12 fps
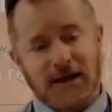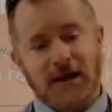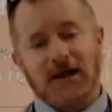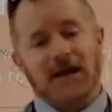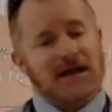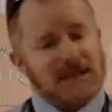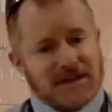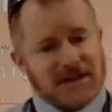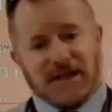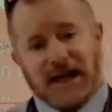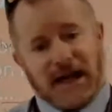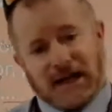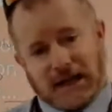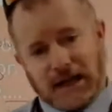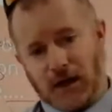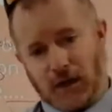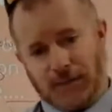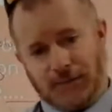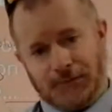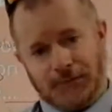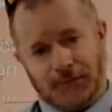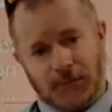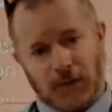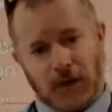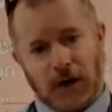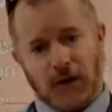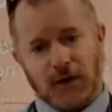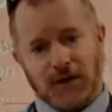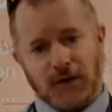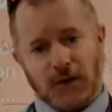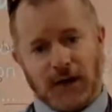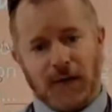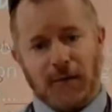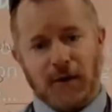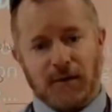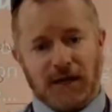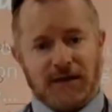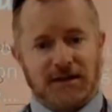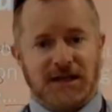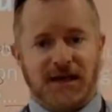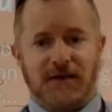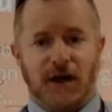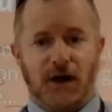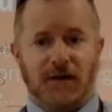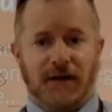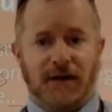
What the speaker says: See how you get on. All right? We'll give you a couple of minutes to have a go at that.